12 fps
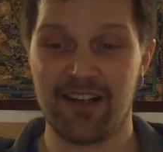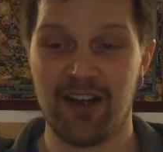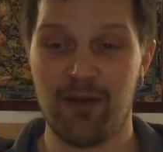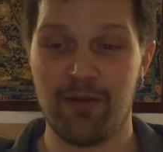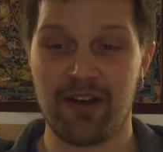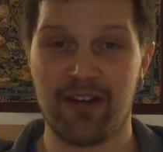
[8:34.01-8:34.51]

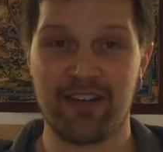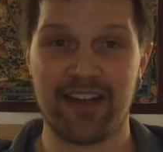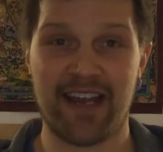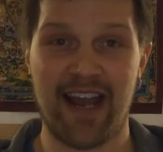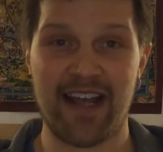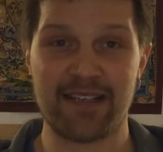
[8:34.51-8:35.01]
oh my god, the
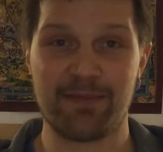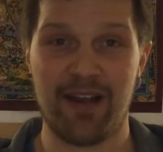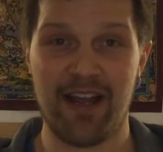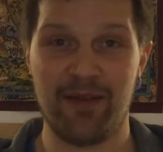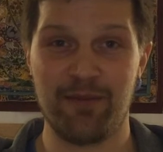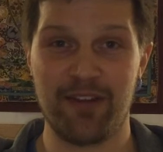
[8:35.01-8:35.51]
cat's
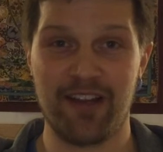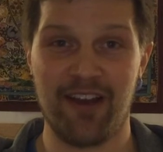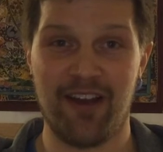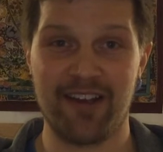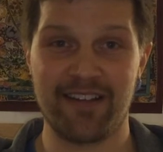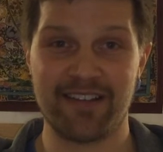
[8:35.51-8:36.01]
playing with the
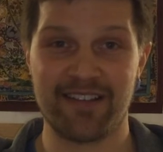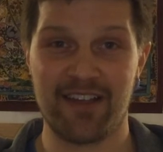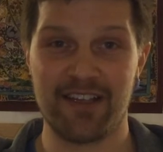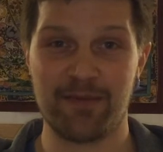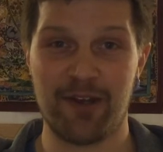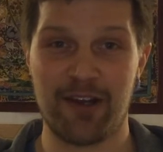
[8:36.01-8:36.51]
light, so
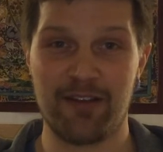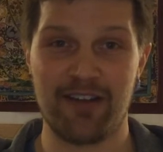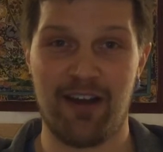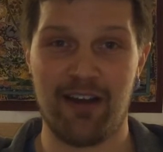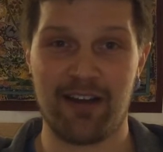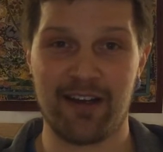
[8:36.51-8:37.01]
this might go
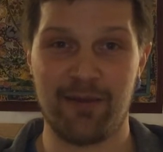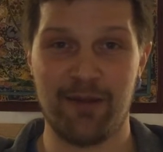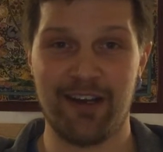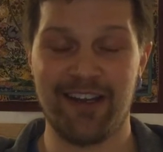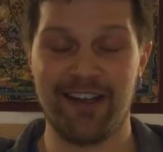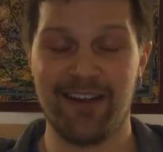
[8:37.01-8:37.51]
dark in a
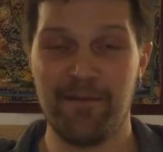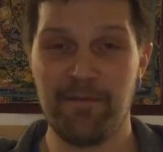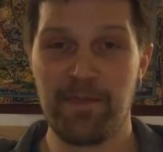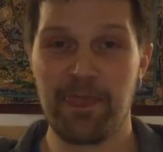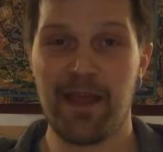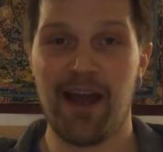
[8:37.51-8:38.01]
minute.
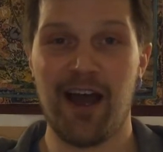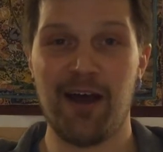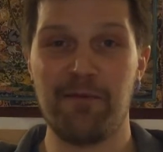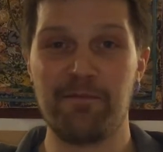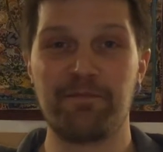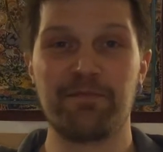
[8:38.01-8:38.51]

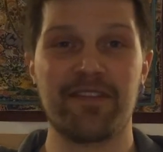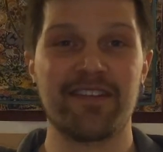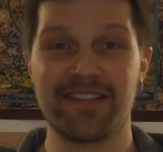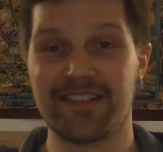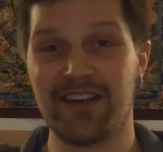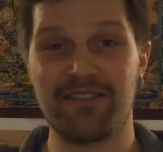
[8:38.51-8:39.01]

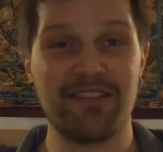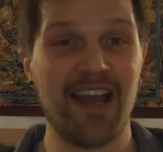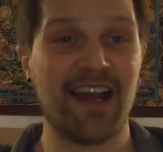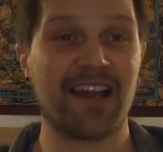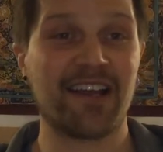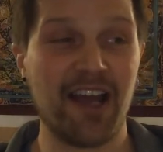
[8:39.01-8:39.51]
So
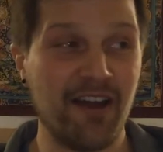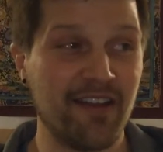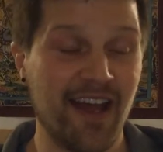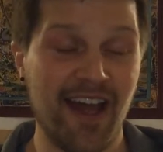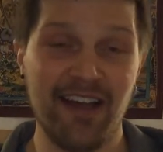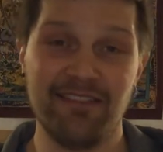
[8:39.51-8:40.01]
yeah, go out
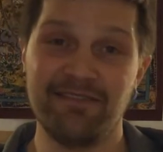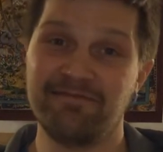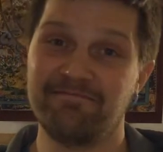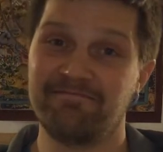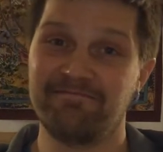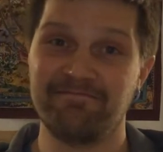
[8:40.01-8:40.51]
there,
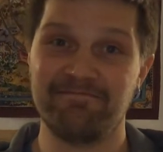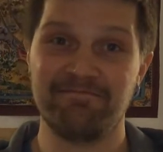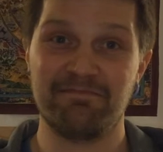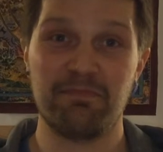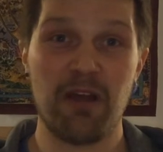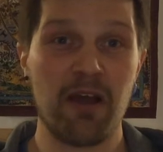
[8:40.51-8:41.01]

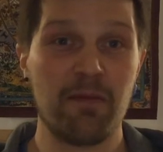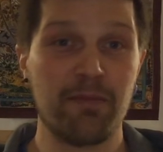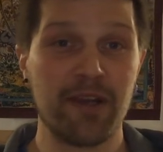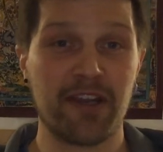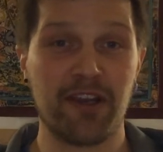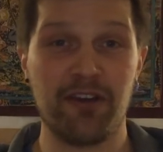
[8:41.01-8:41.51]

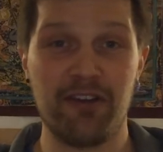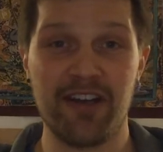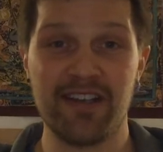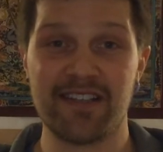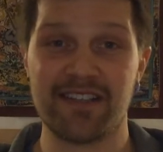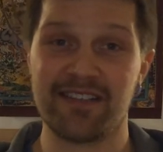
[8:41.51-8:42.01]
be
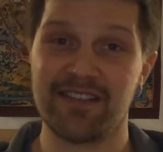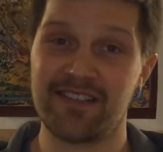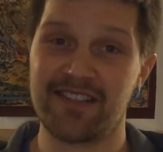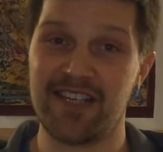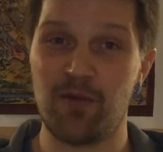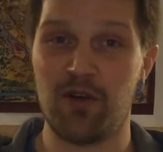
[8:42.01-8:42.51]
curious,
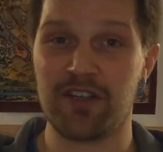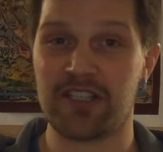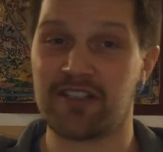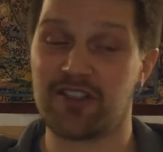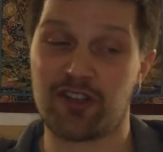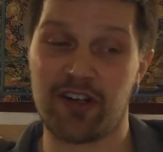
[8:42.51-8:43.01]
see
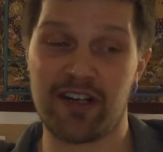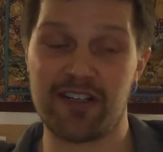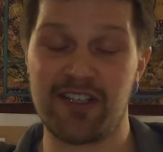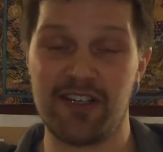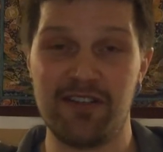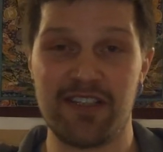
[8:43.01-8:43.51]
what
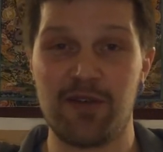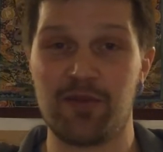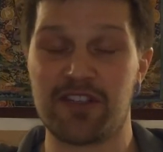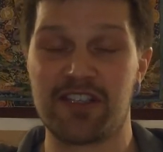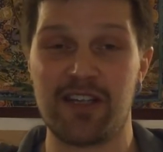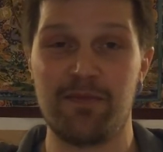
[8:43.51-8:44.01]
triggers you, see
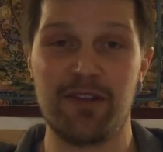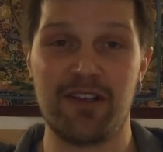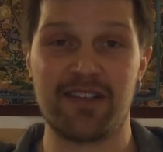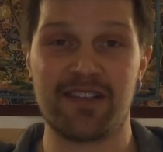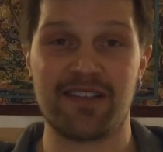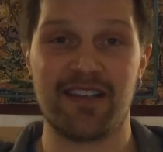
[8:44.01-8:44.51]
what
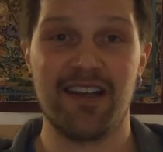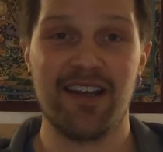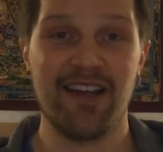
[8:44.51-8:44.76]
stimulus